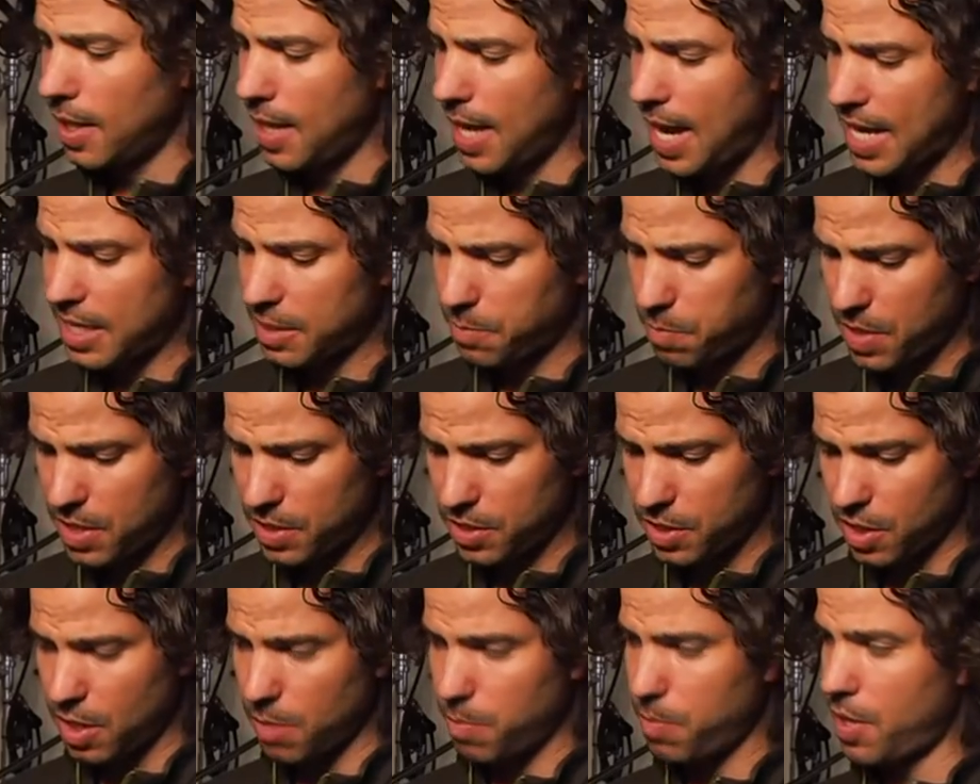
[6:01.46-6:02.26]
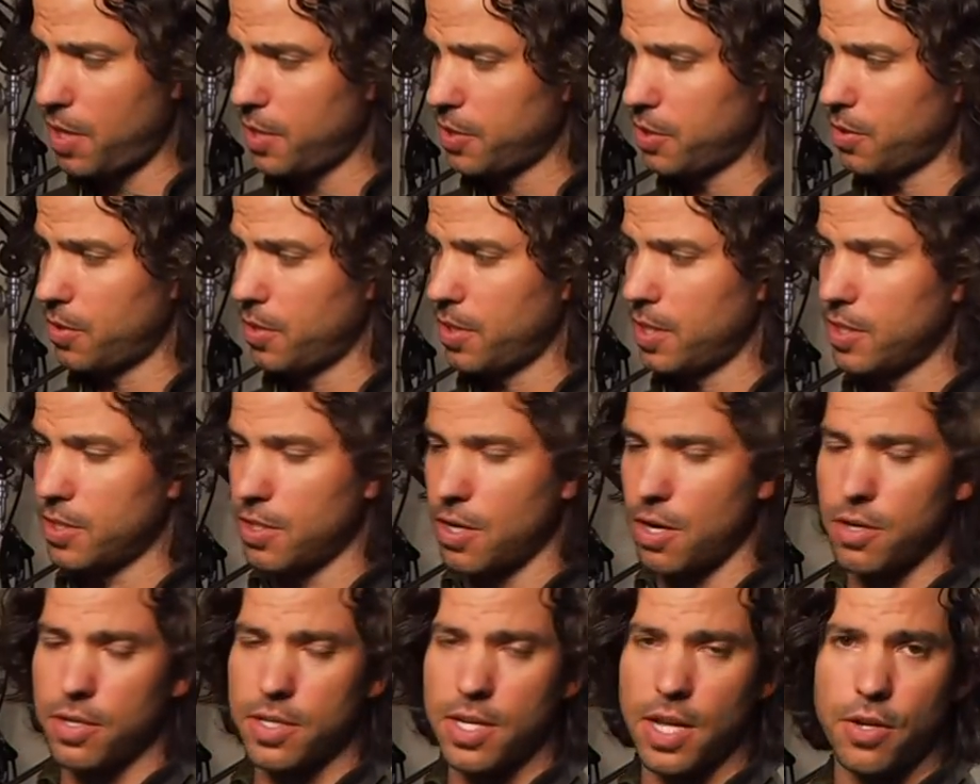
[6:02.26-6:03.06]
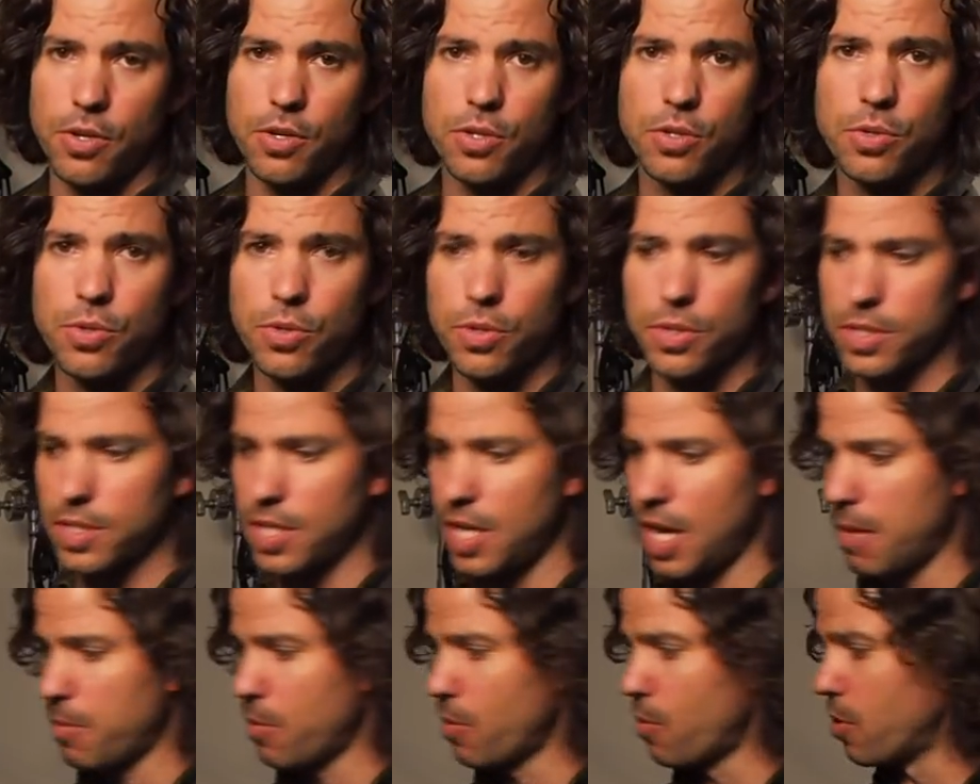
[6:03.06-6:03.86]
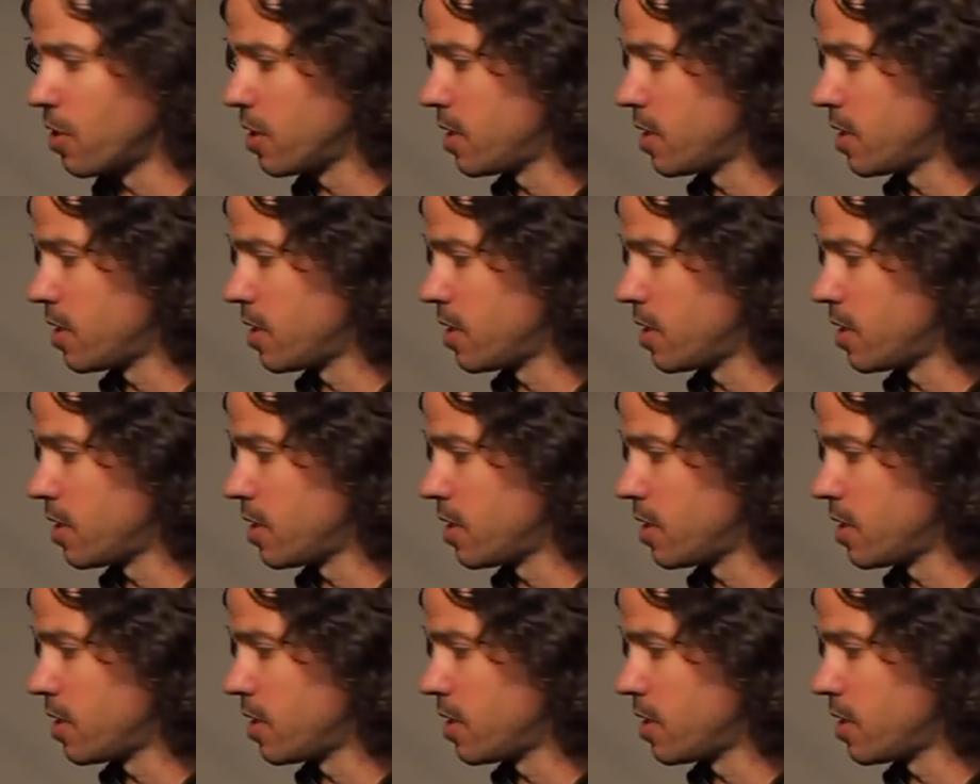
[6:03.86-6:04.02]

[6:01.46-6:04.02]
last piece of the puzzle is our tether tools cable. We're